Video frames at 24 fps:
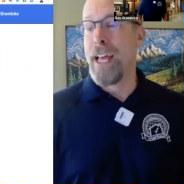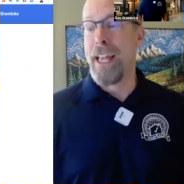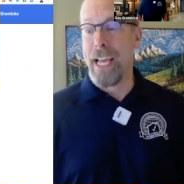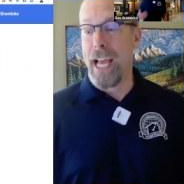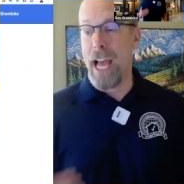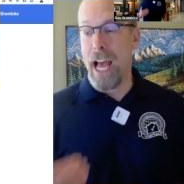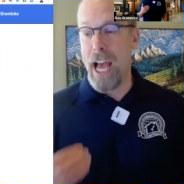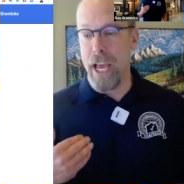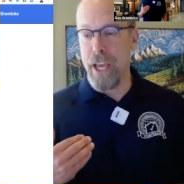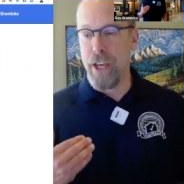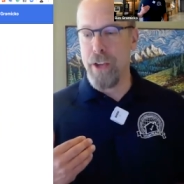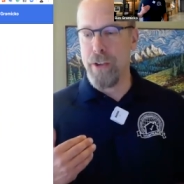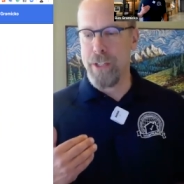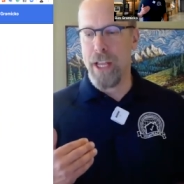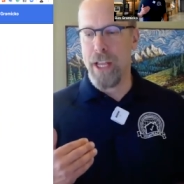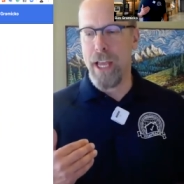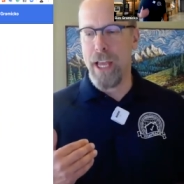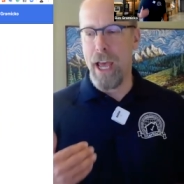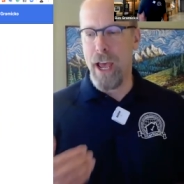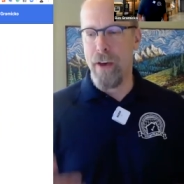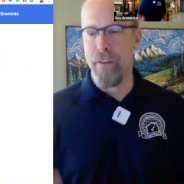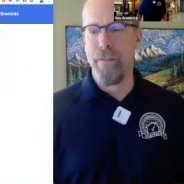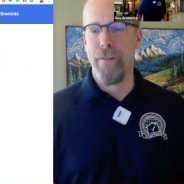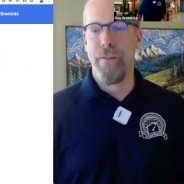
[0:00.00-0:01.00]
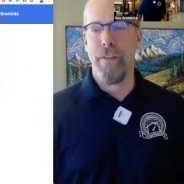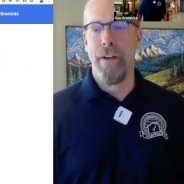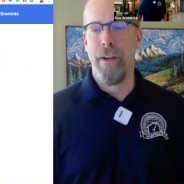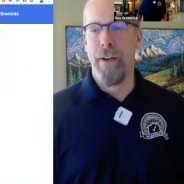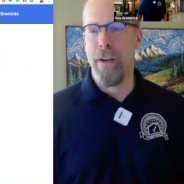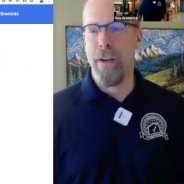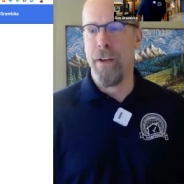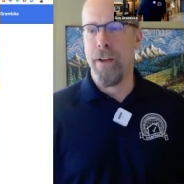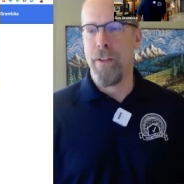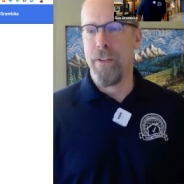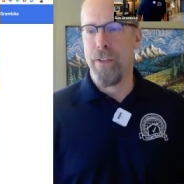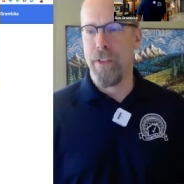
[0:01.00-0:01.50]
I used to have
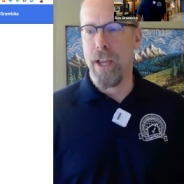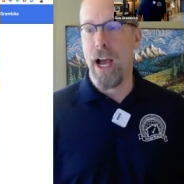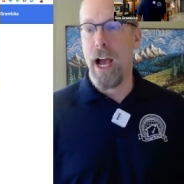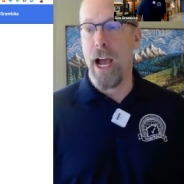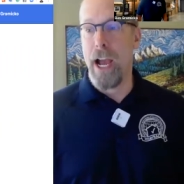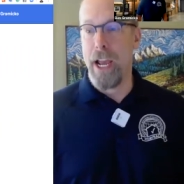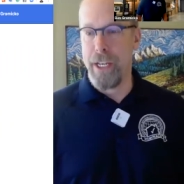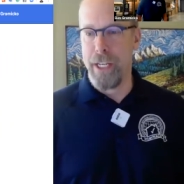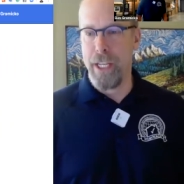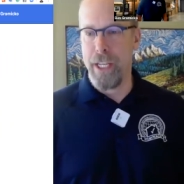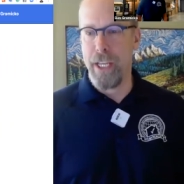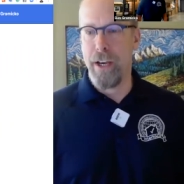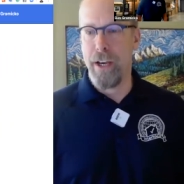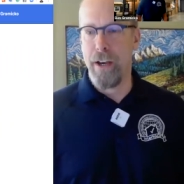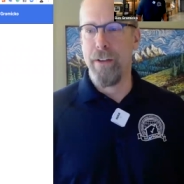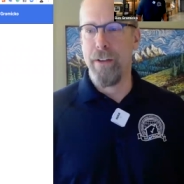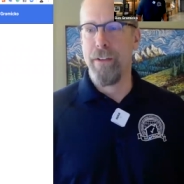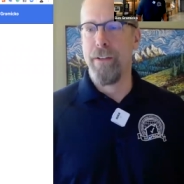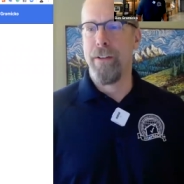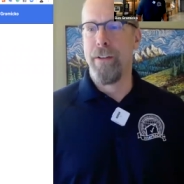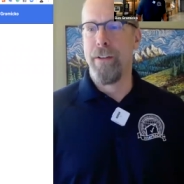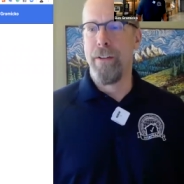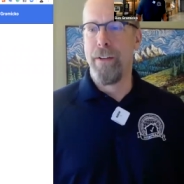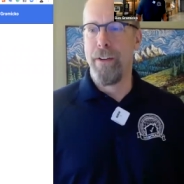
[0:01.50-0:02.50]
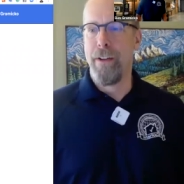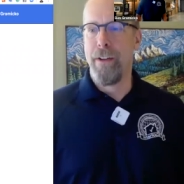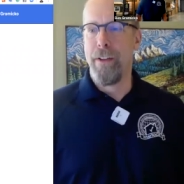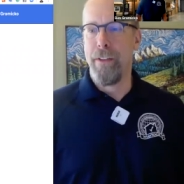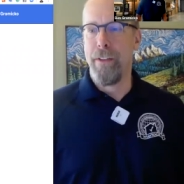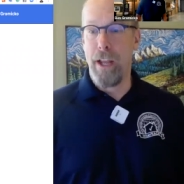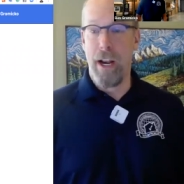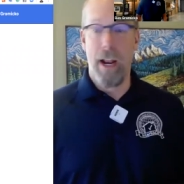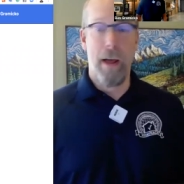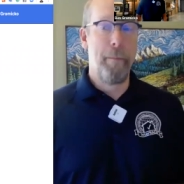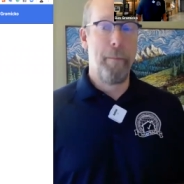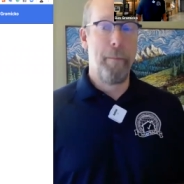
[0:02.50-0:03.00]
the idea
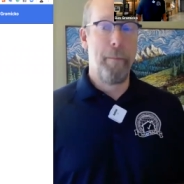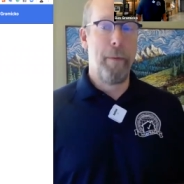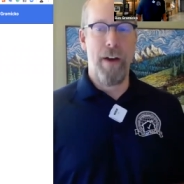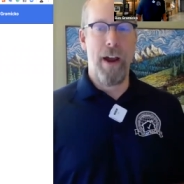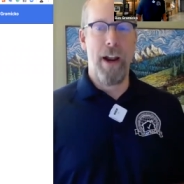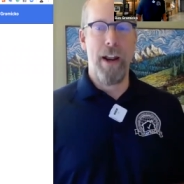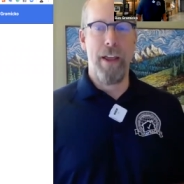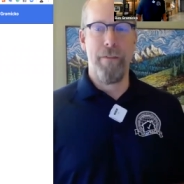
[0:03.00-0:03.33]
that I'm providing